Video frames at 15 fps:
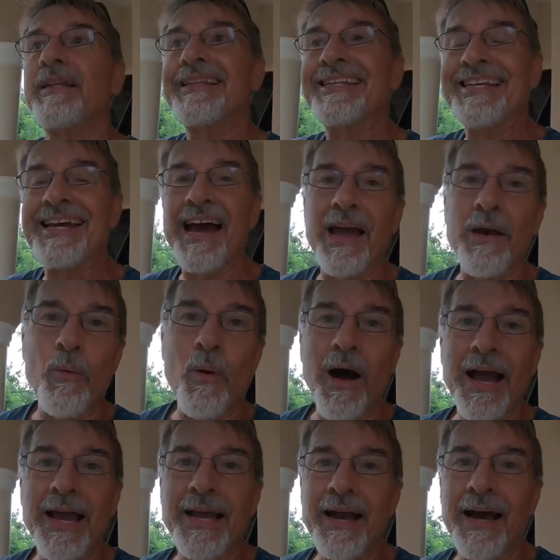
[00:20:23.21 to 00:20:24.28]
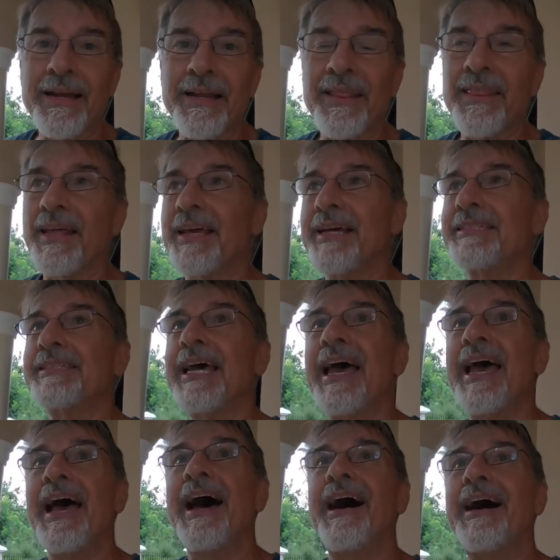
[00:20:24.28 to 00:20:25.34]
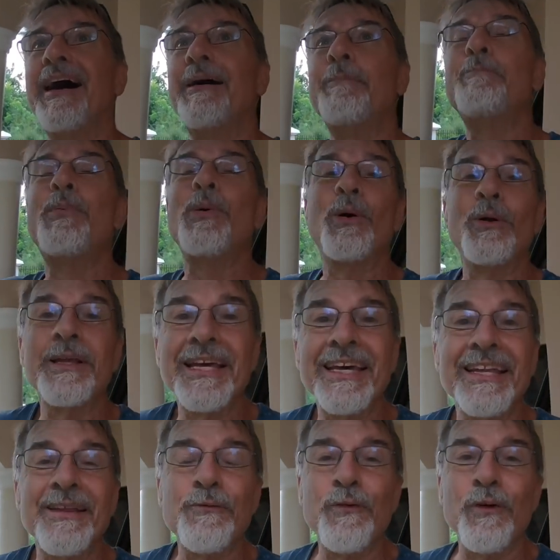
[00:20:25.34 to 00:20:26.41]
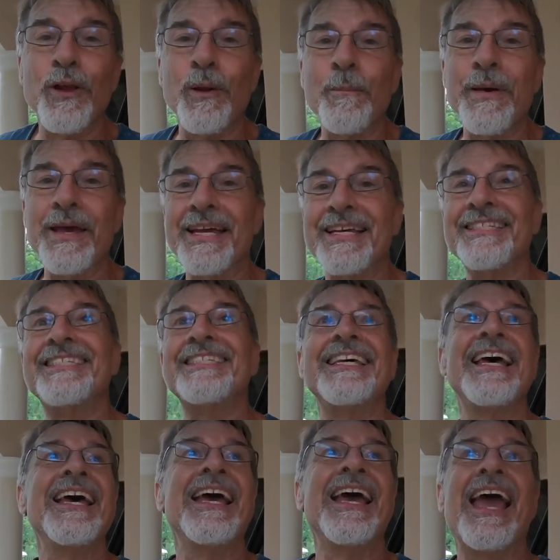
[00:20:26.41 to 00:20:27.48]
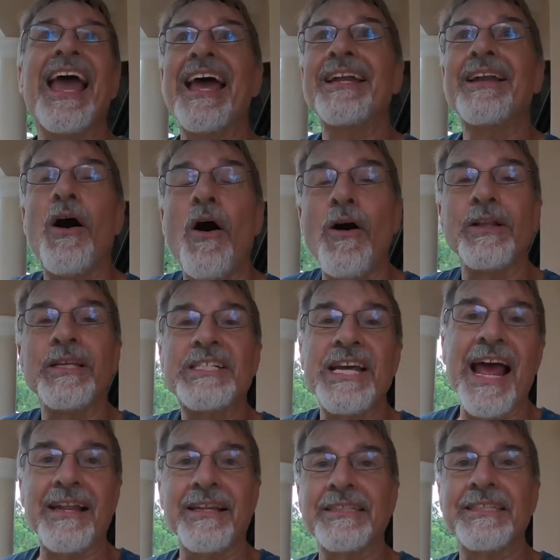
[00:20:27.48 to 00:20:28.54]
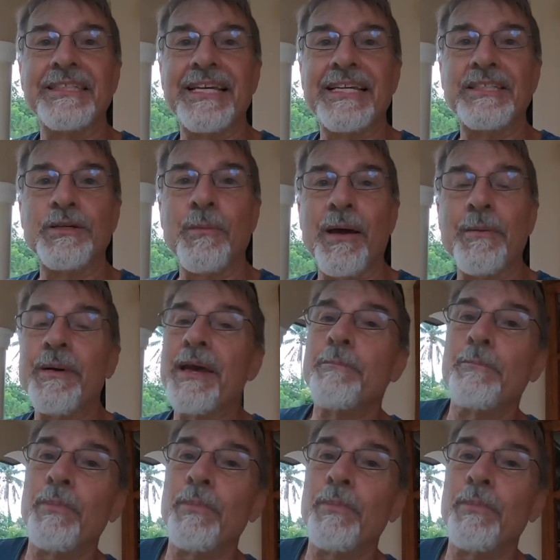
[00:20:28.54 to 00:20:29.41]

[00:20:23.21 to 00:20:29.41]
DIY kind of things, uh, building in the Philippines and all the challenges that you might meet.